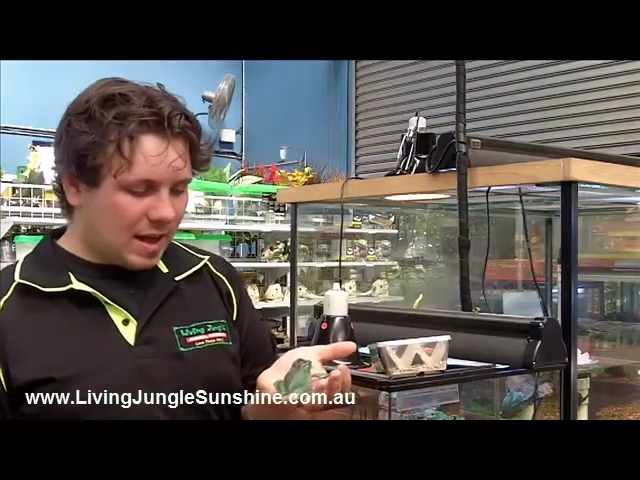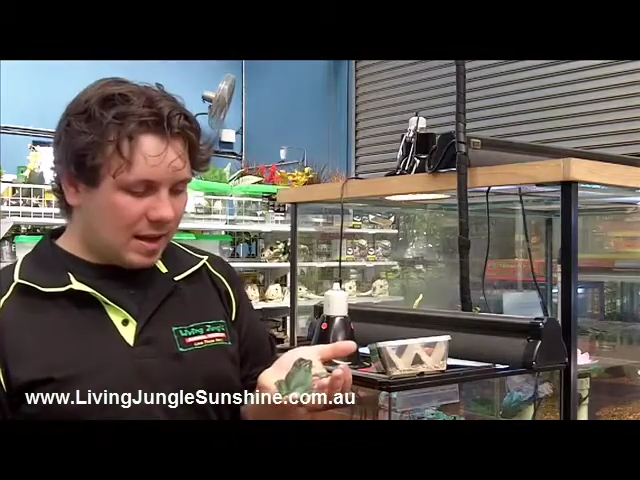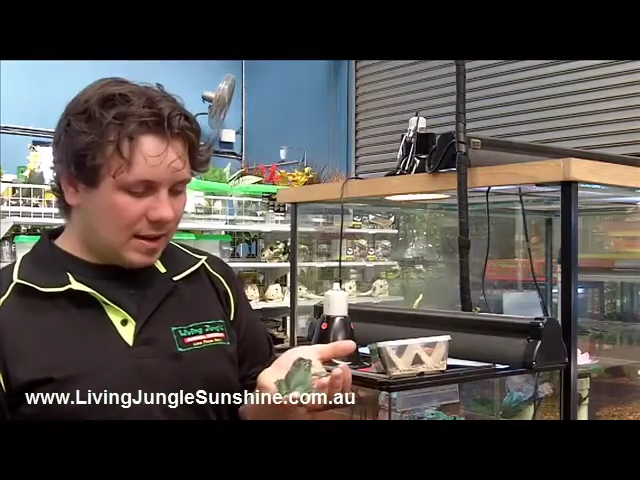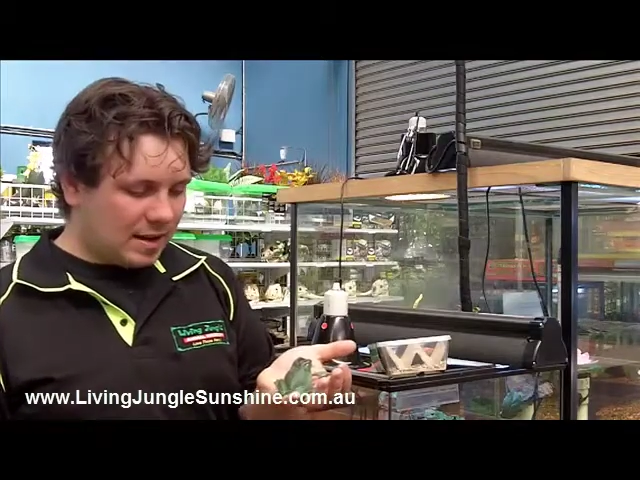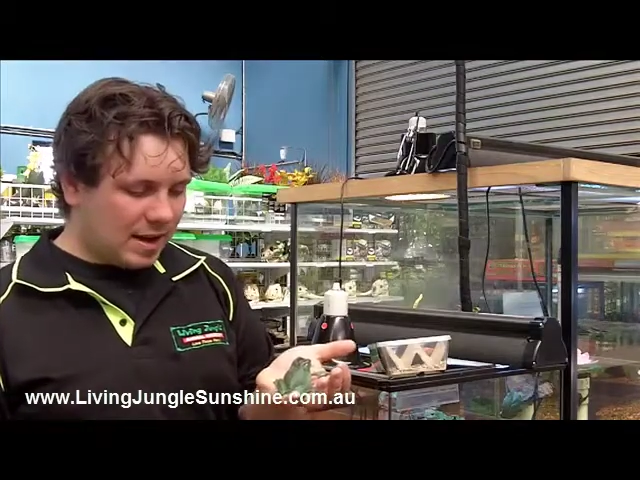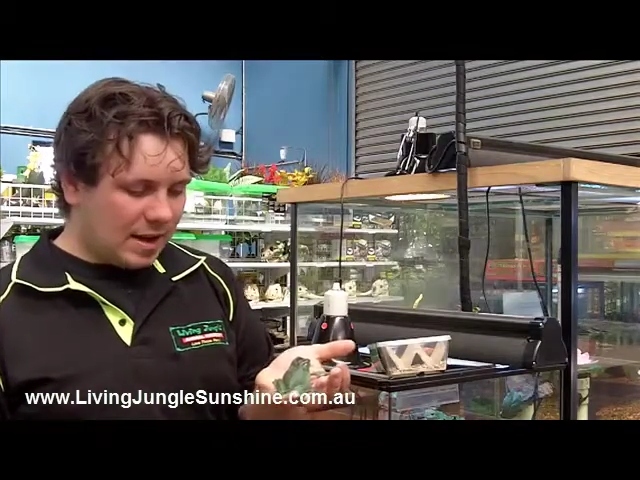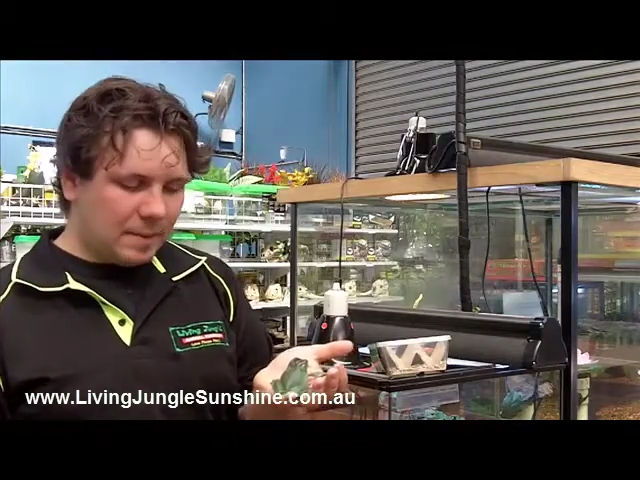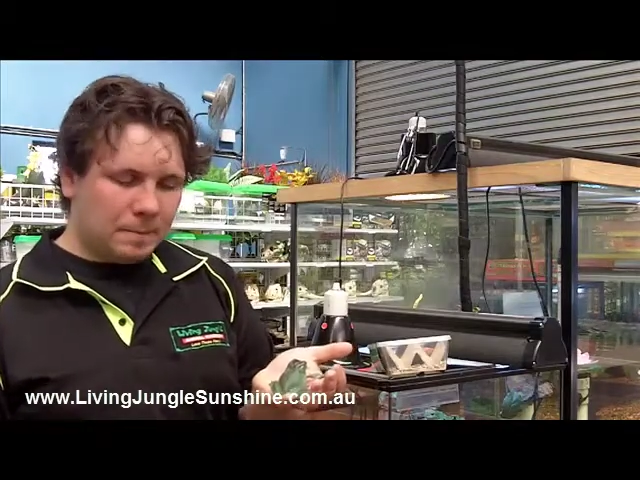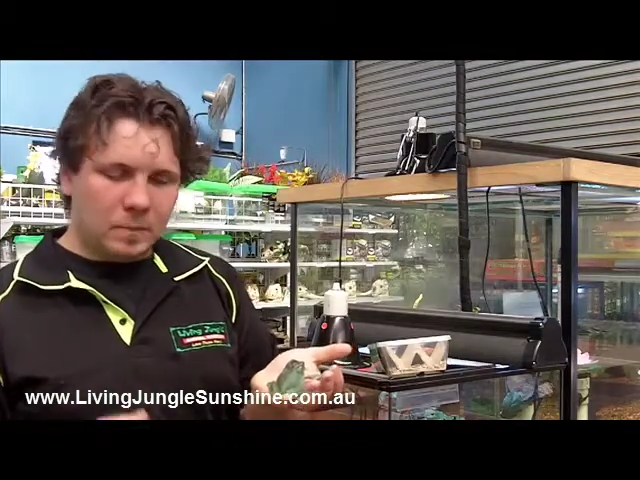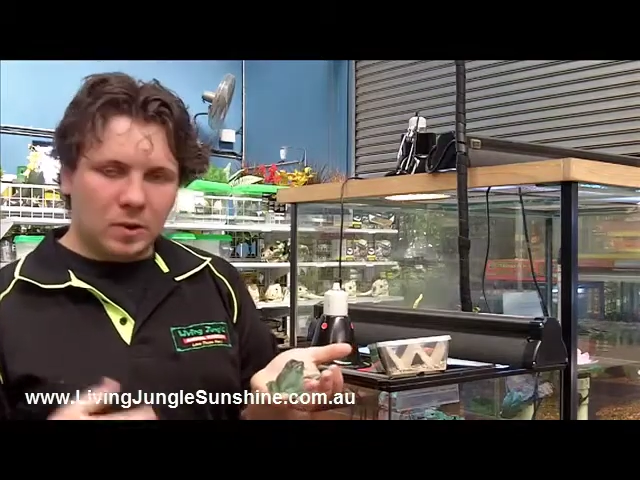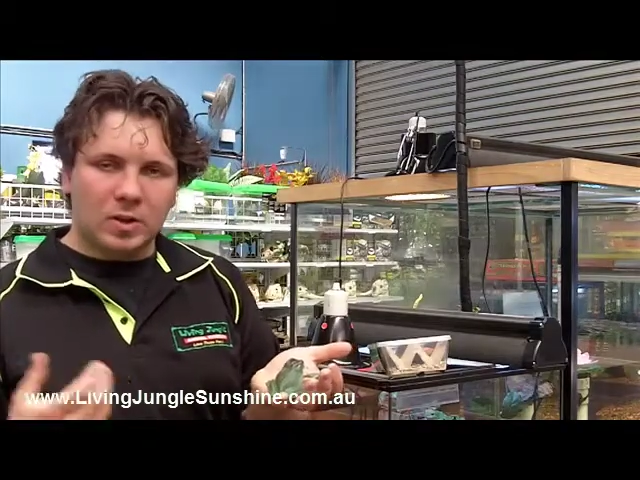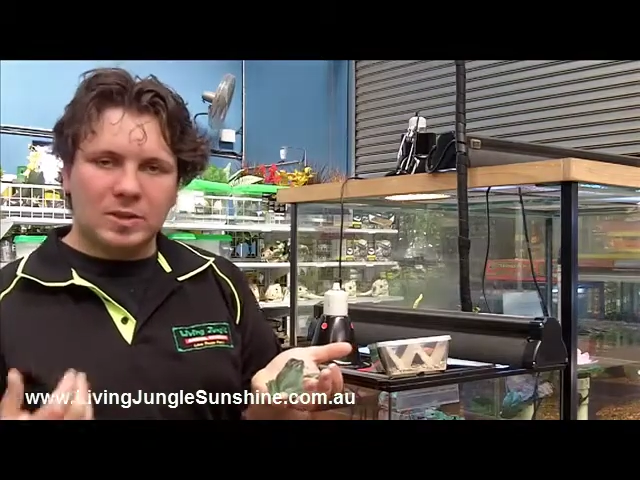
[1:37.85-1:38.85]
and
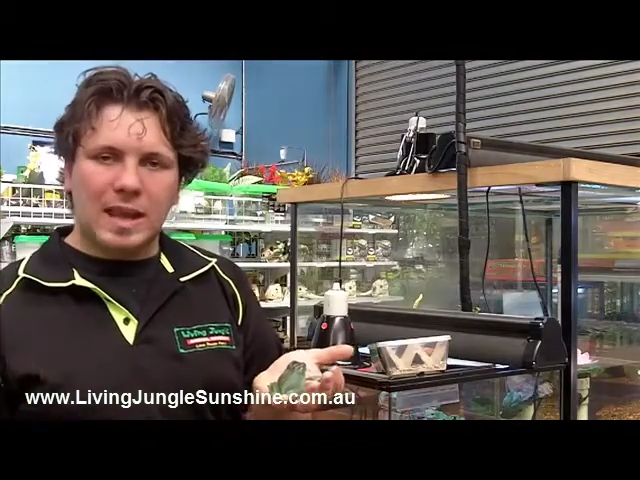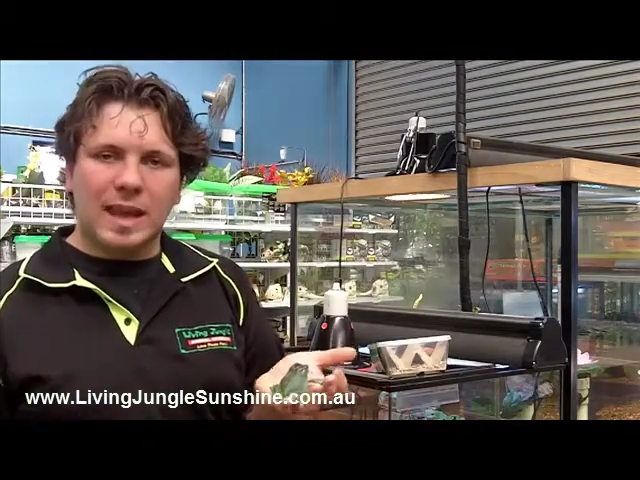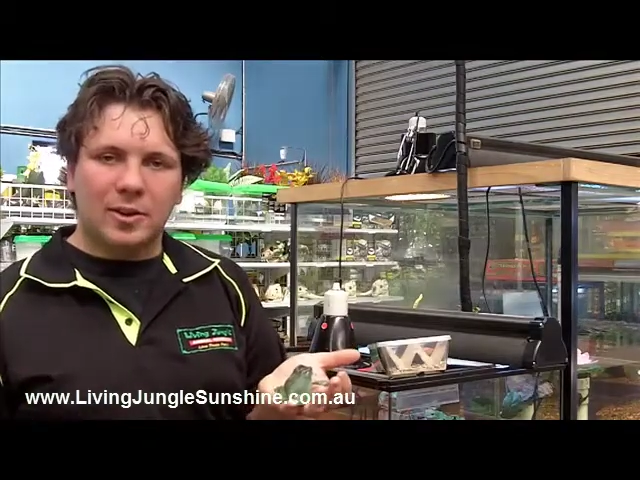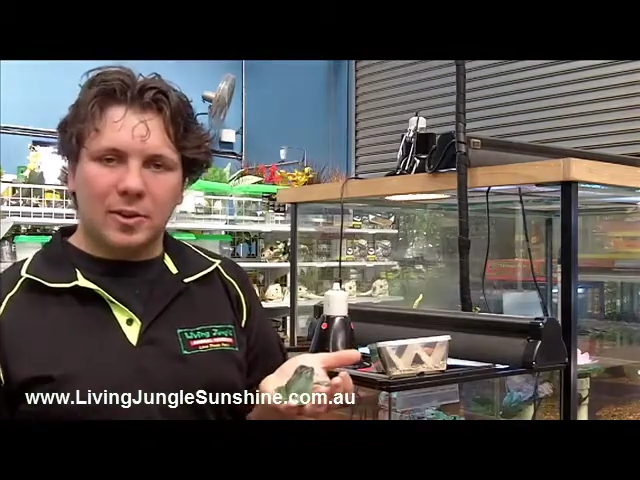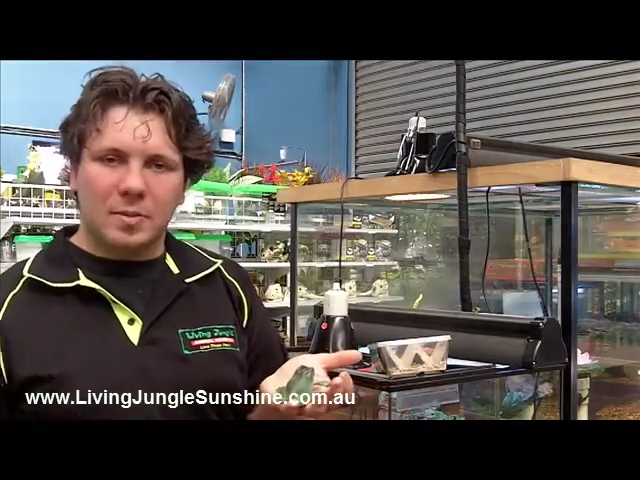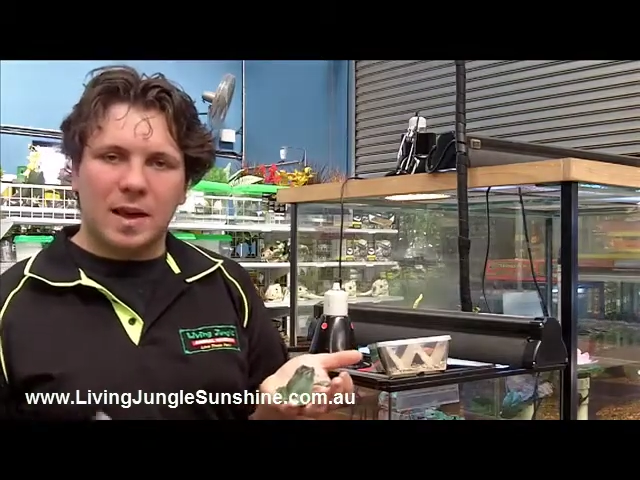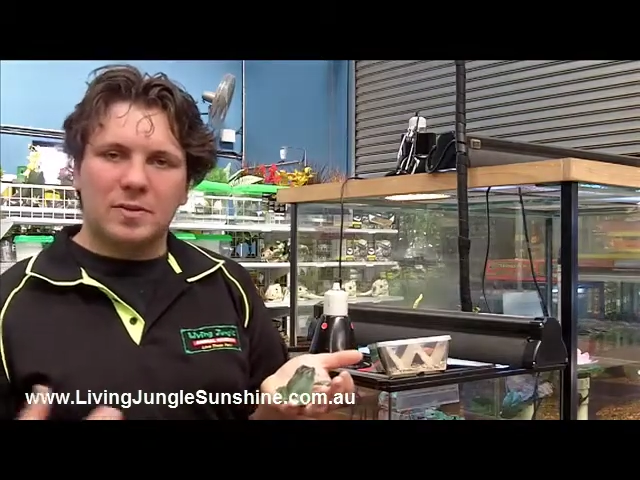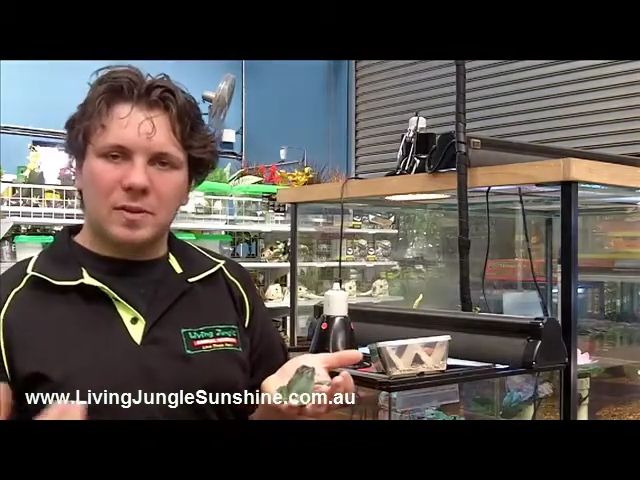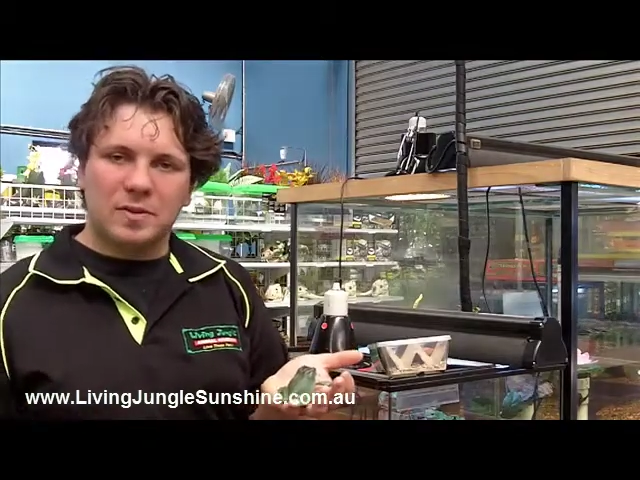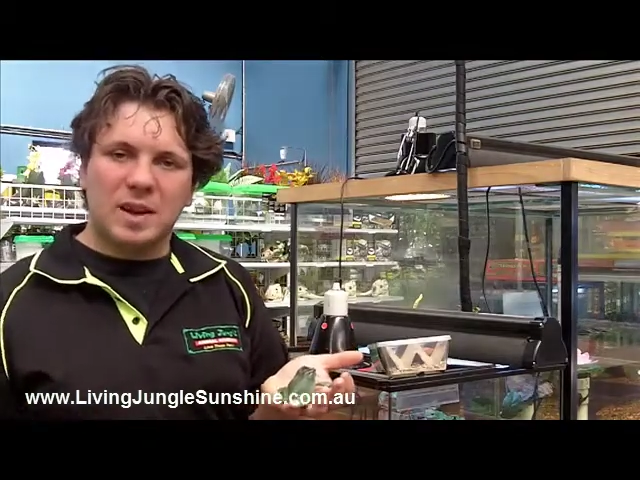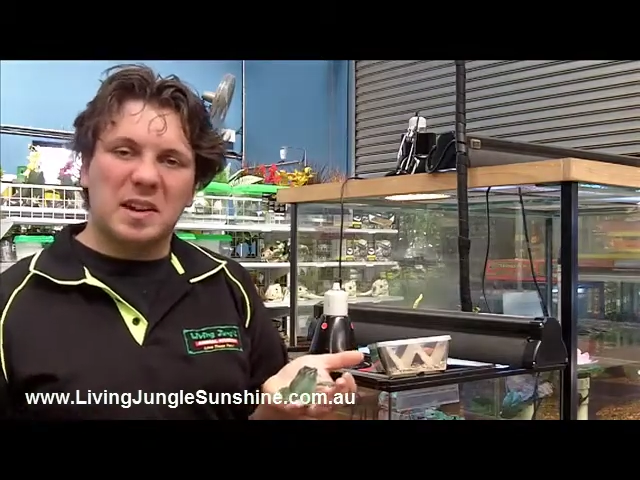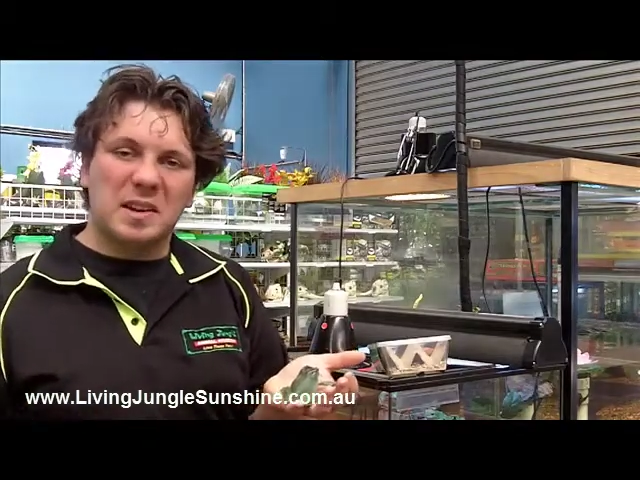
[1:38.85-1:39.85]
not to handle them after
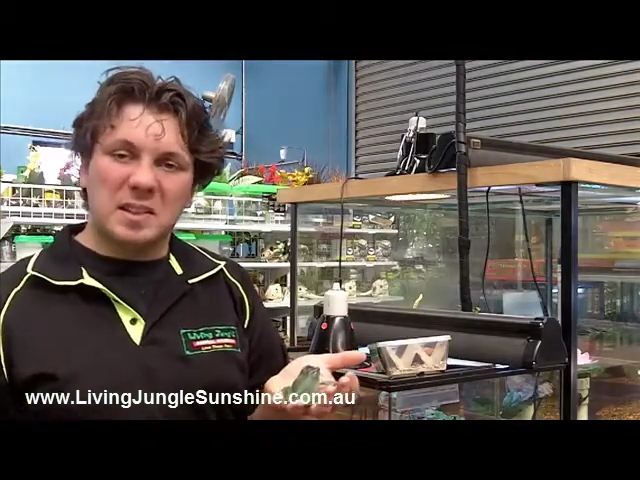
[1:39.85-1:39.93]
you've done